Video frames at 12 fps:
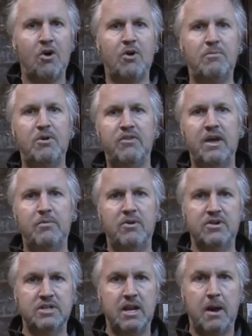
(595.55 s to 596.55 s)
or a birthday
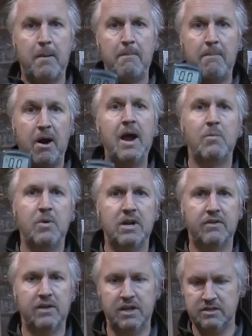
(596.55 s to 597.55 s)
present, buy them one
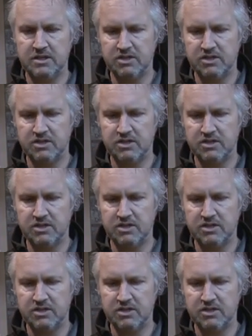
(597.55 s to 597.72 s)
of these.